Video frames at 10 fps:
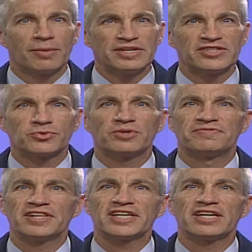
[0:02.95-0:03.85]
Rob
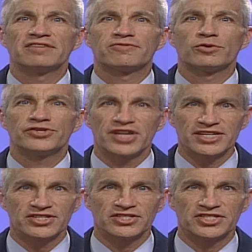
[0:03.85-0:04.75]
Eastwood filling in for
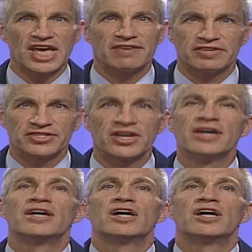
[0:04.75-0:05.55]
Jason Savage